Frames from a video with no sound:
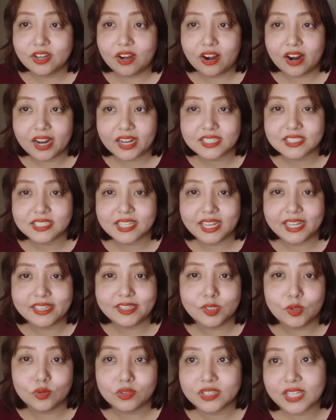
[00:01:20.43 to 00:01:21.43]
arcs
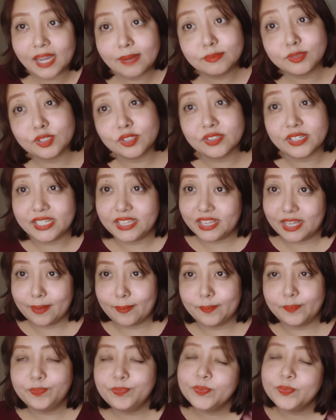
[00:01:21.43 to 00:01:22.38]
and no time to read them.